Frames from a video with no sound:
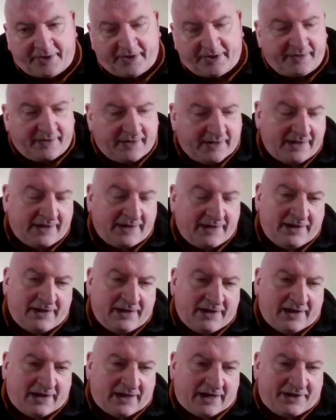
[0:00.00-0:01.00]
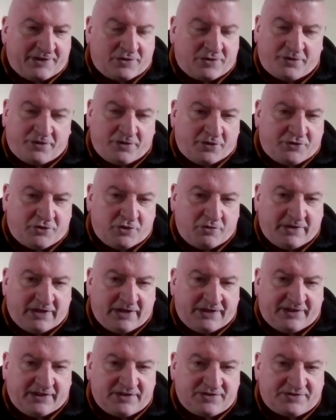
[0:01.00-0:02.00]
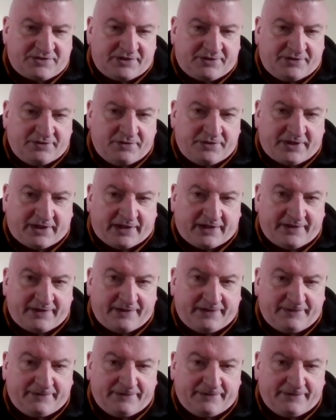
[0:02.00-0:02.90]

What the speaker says: And I don't know too many things that do that.